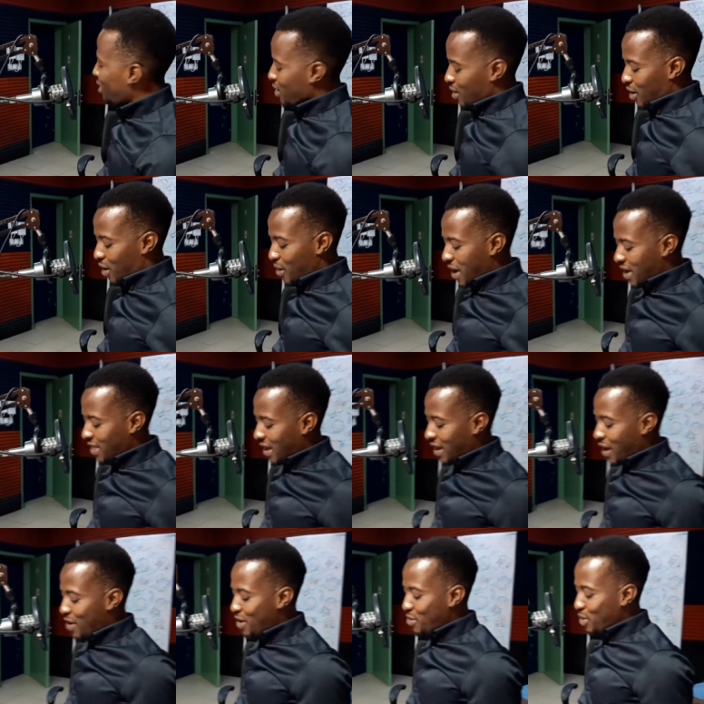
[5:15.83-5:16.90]
All right, that can
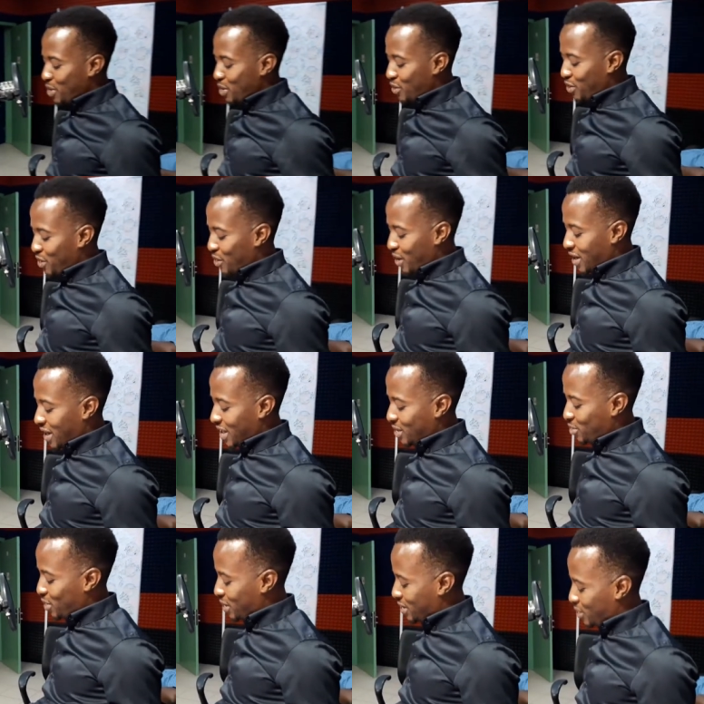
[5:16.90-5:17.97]
only be good for Rockets,
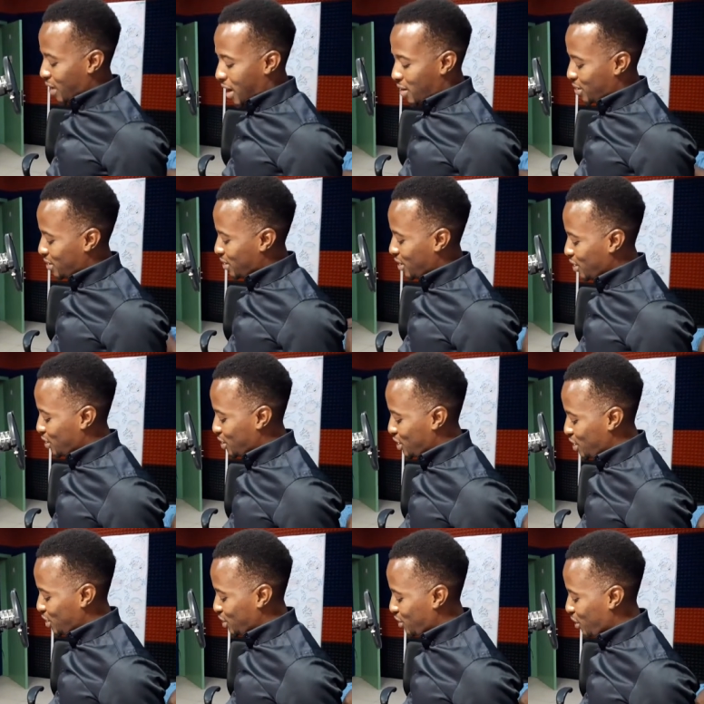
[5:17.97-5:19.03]
but wow, not good
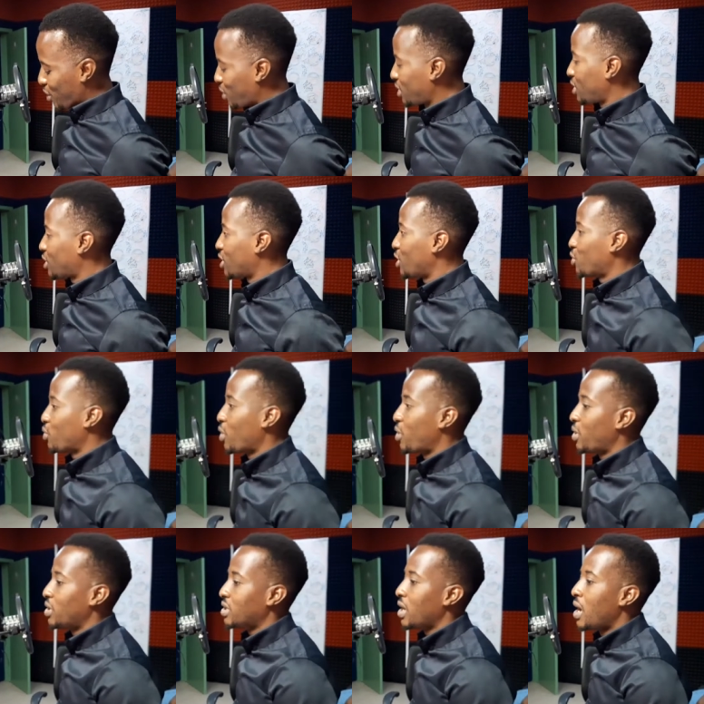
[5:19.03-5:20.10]
news for Golden State
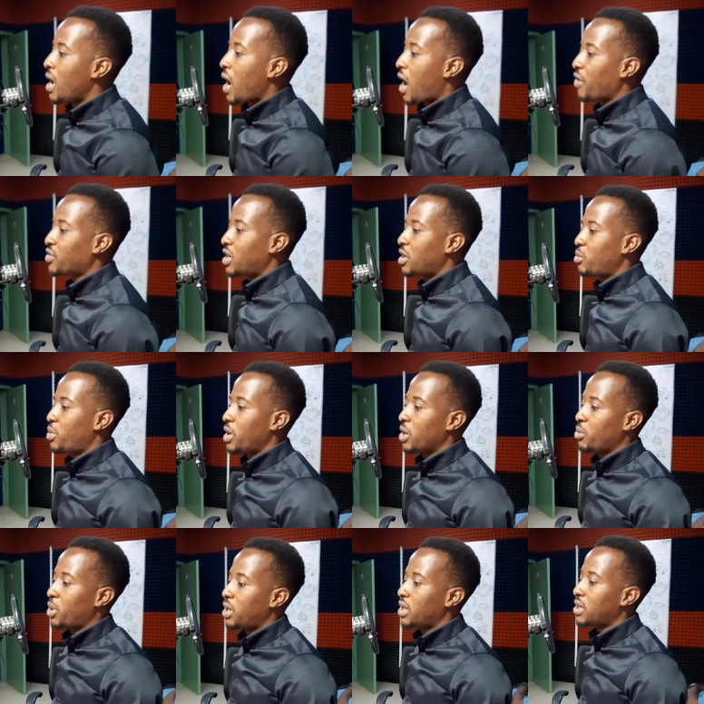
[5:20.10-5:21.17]
Warriors. After the break,
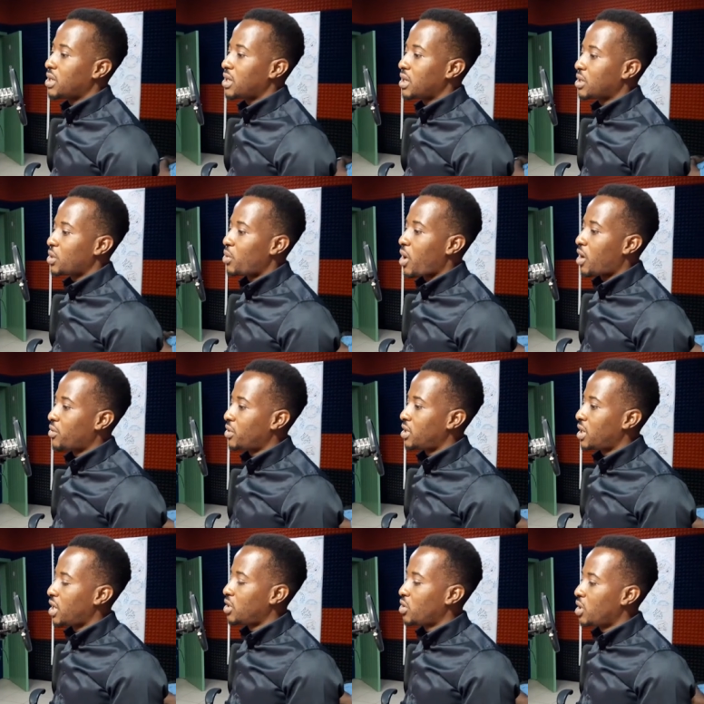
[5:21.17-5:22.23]
Bode sticks around for the
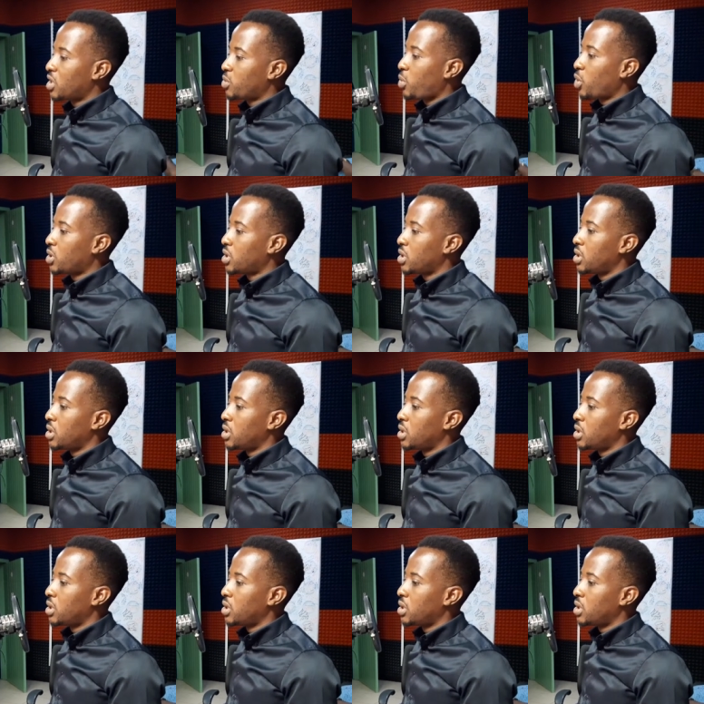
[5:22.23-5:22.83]
Nigerian Sports.